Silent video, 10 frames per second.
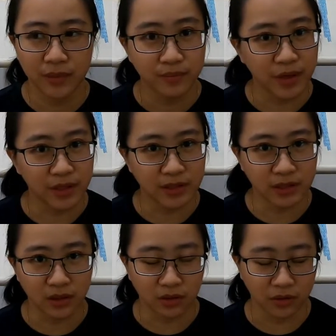
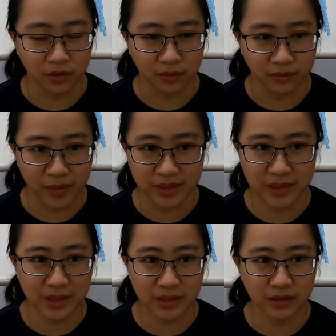Miss or
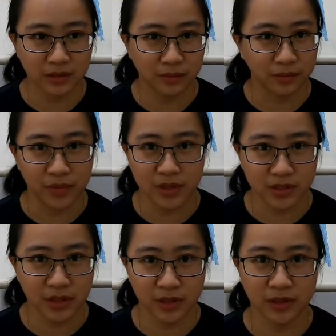Mrs.,
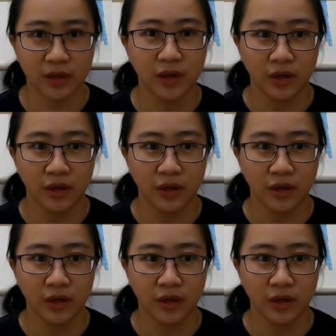Mister.